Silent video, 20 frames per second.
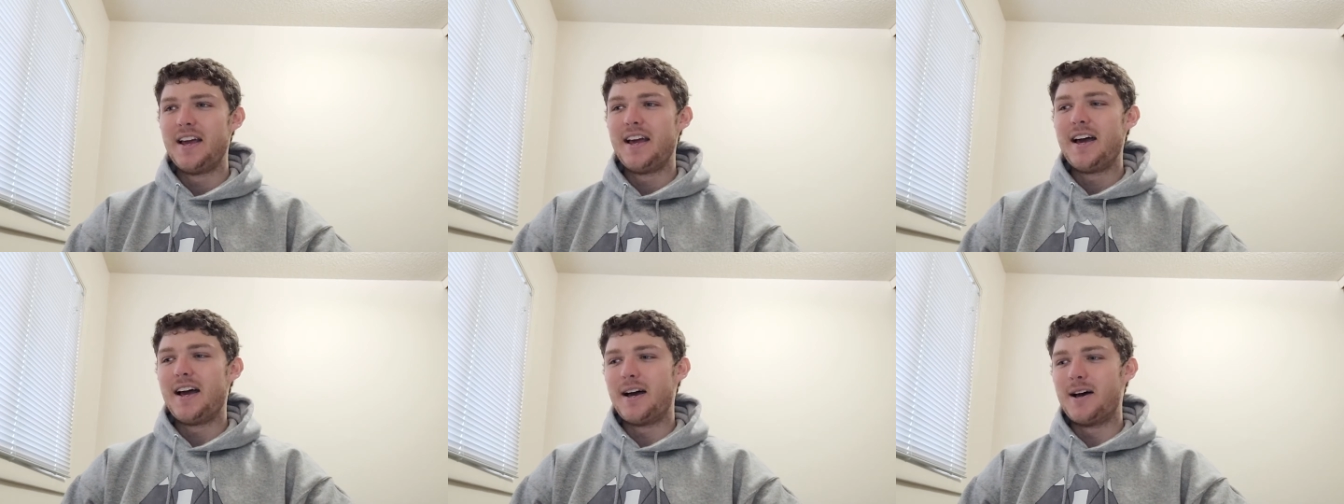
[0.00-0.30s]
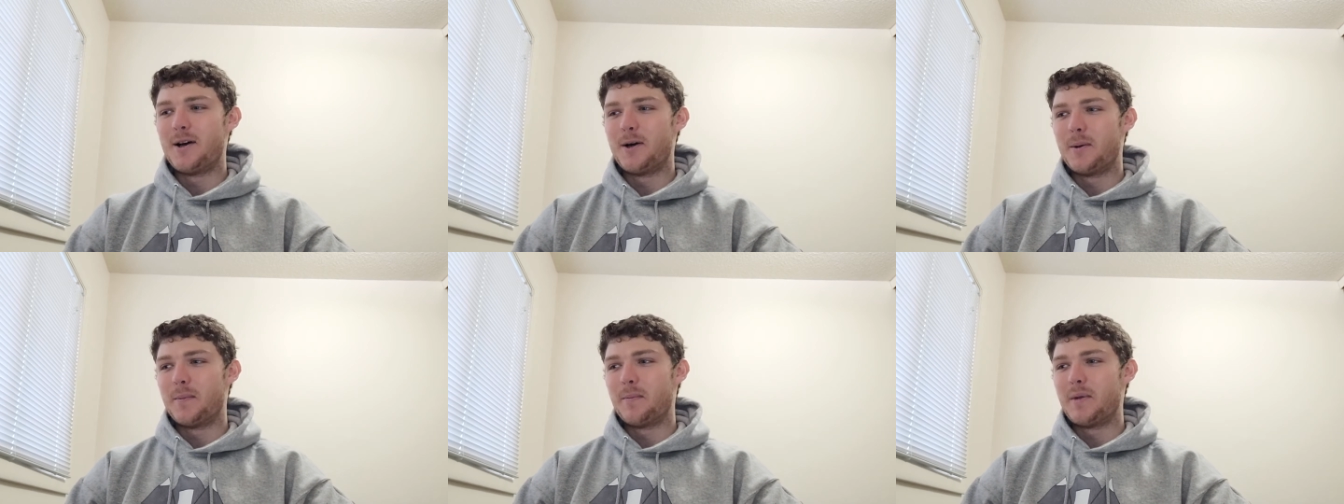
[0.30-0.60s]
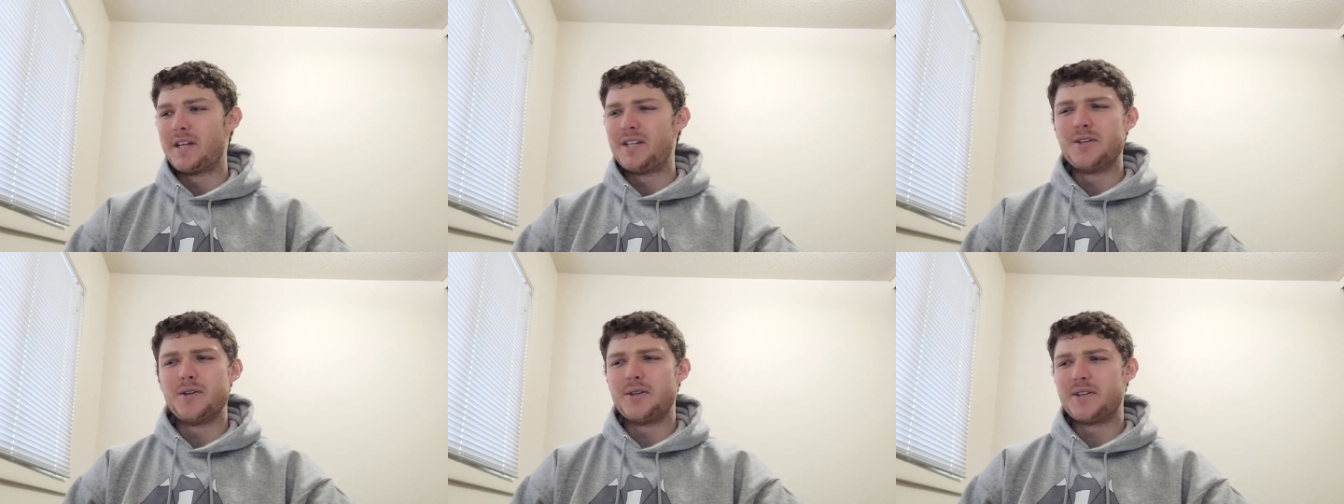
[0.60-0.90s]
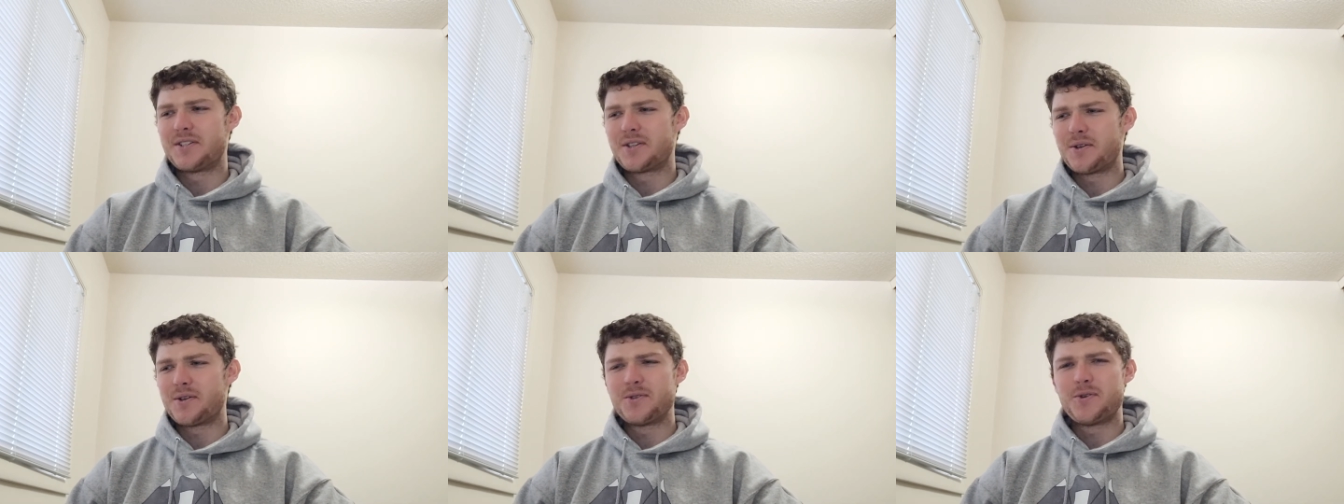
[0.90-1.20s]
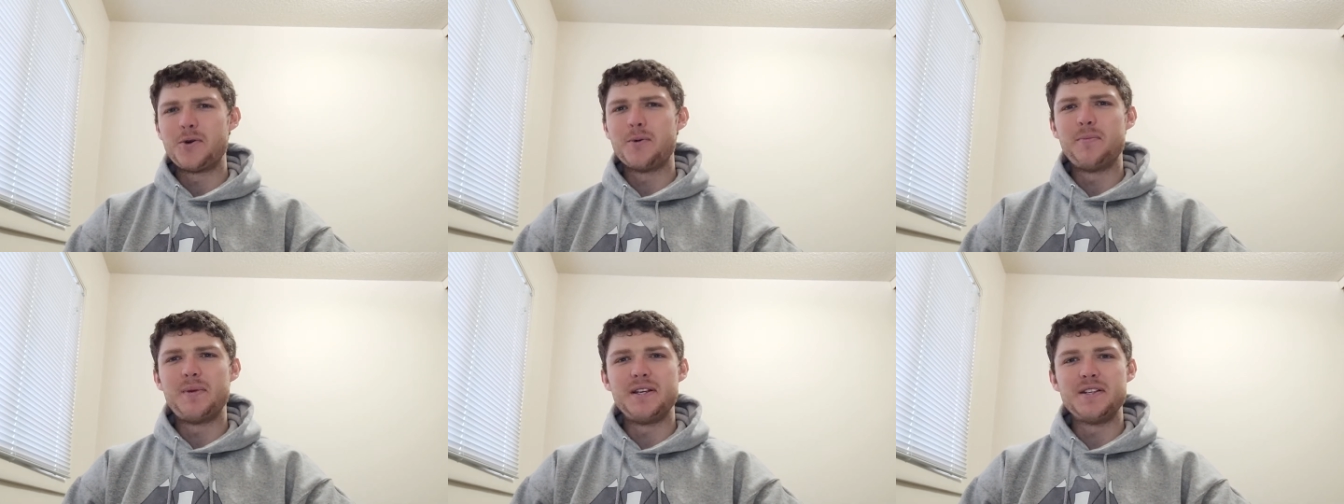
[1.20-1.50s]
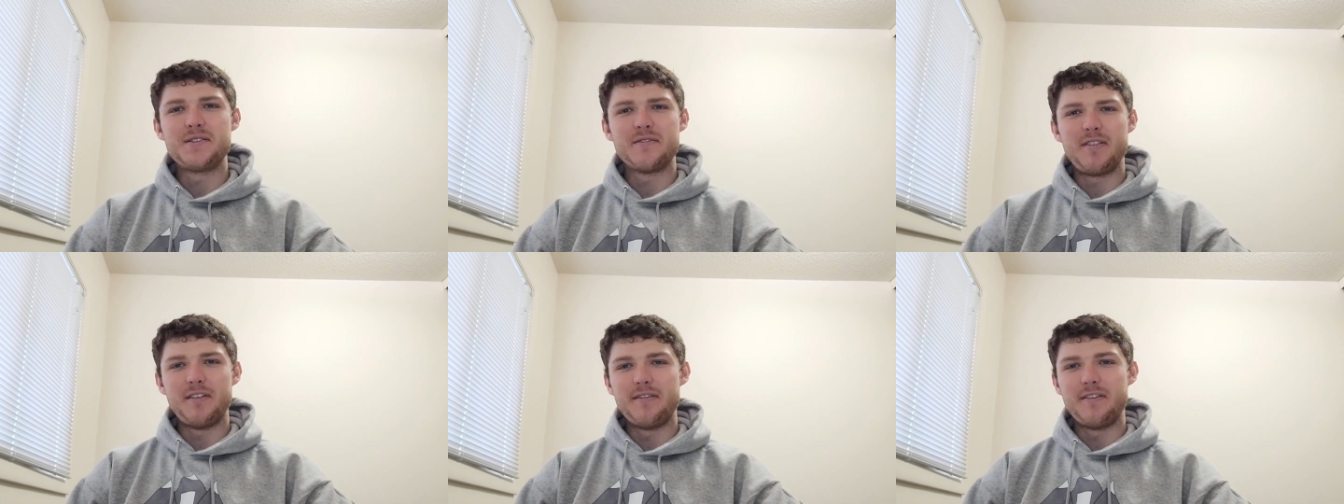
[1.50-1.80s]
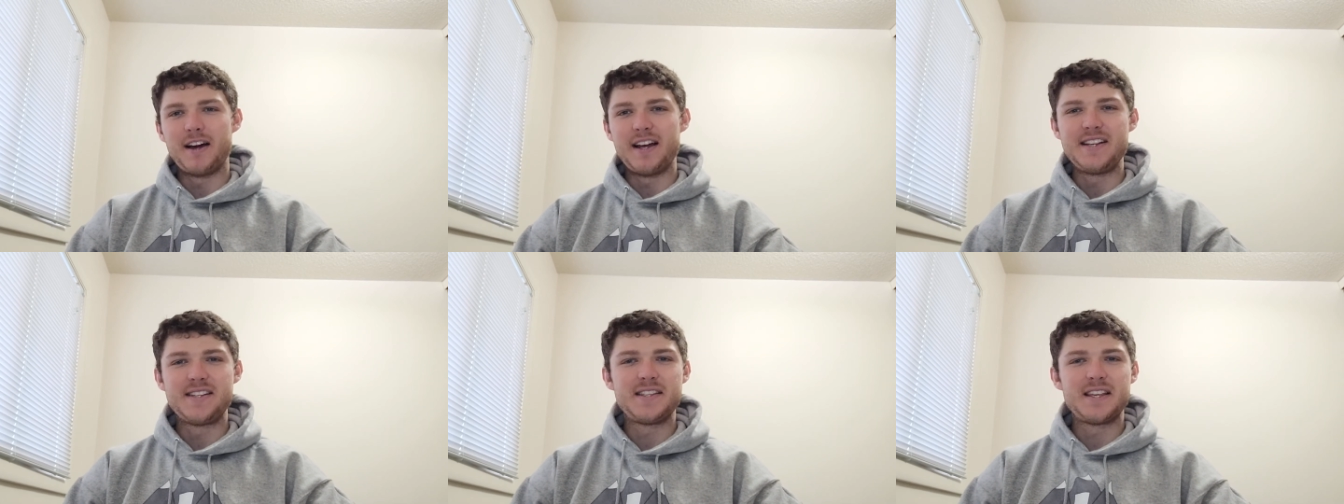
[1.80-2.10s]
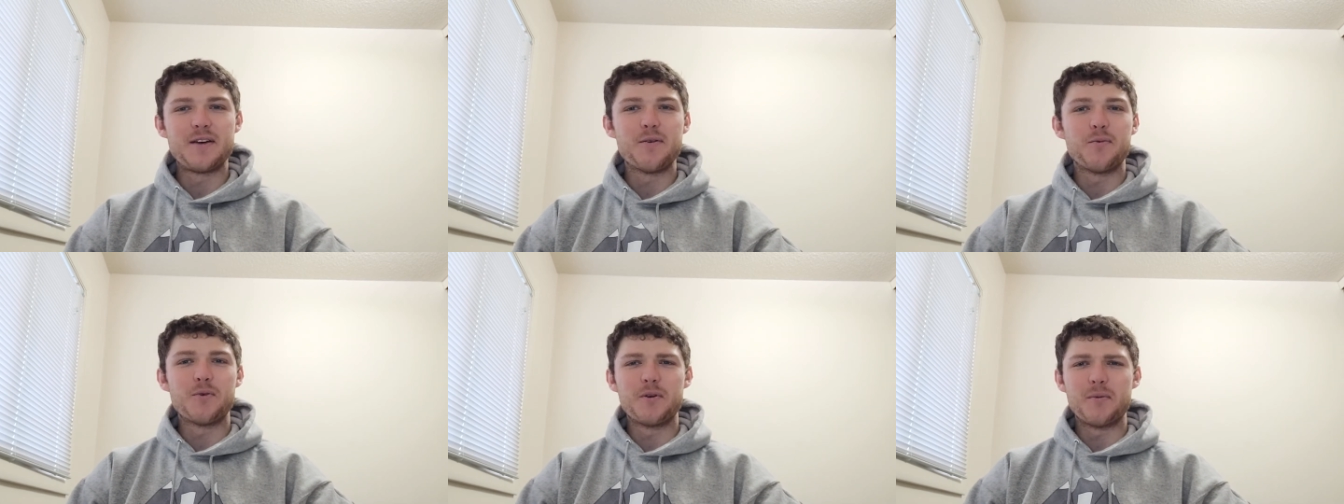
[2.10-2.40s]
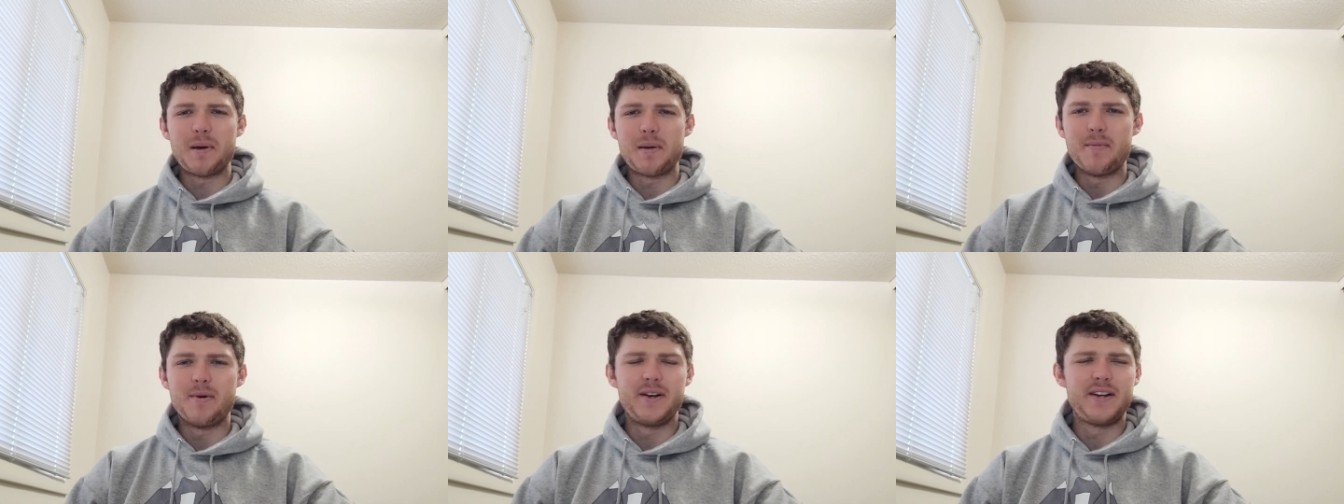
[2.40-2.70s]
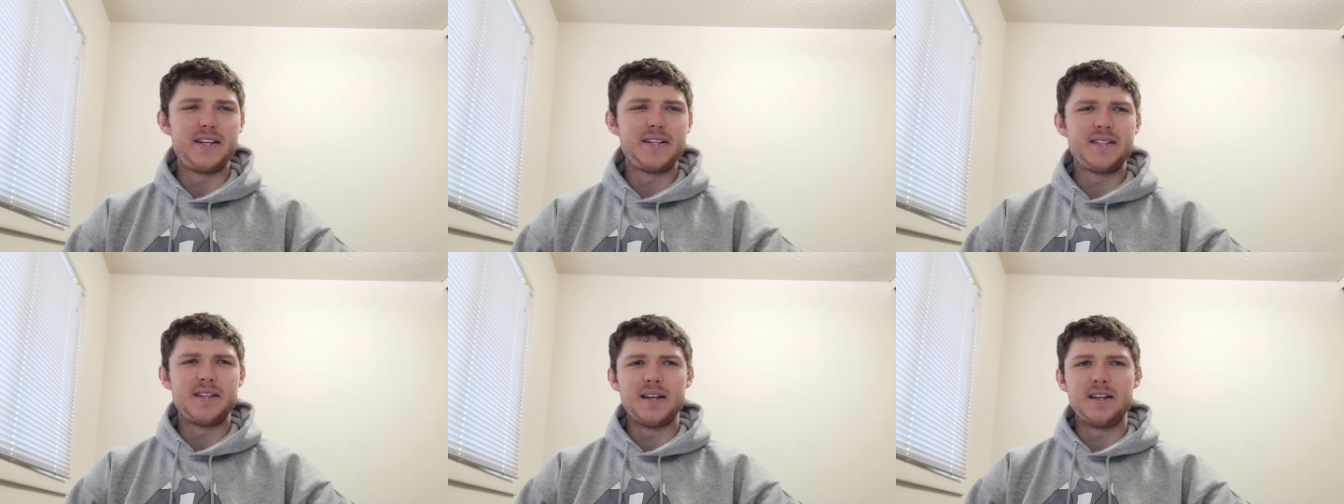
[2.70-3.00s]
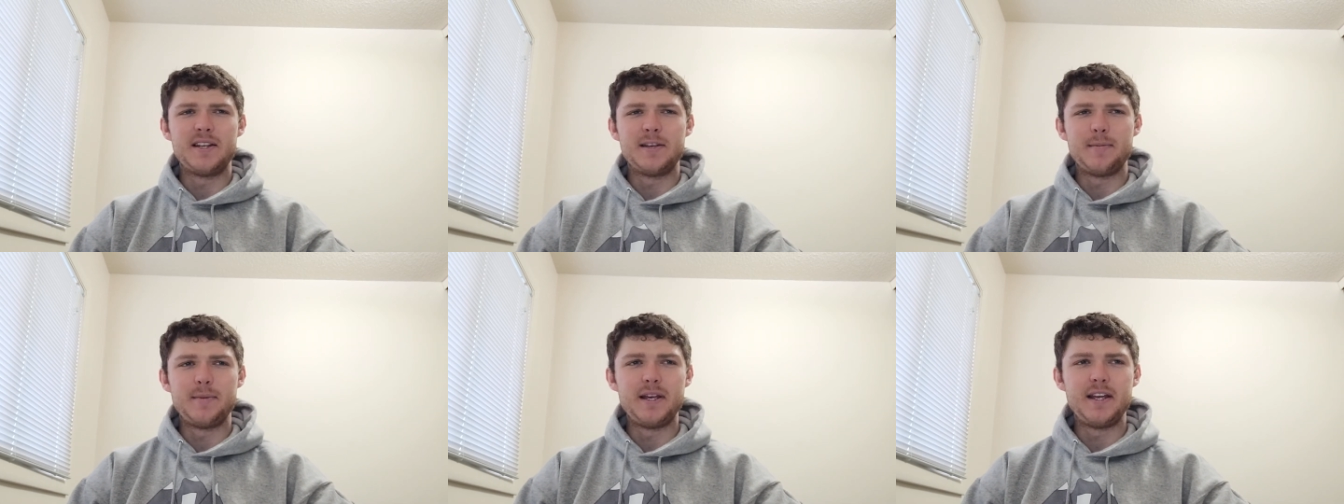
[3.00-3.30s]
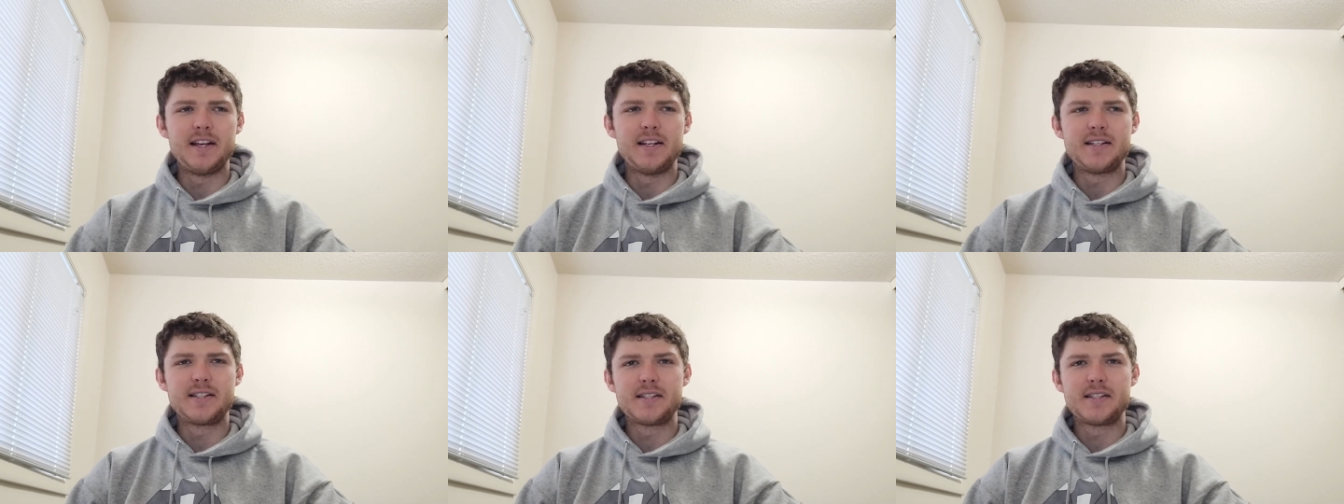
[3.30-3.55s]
And this goes to a piece of advice that one of my buddies said to me.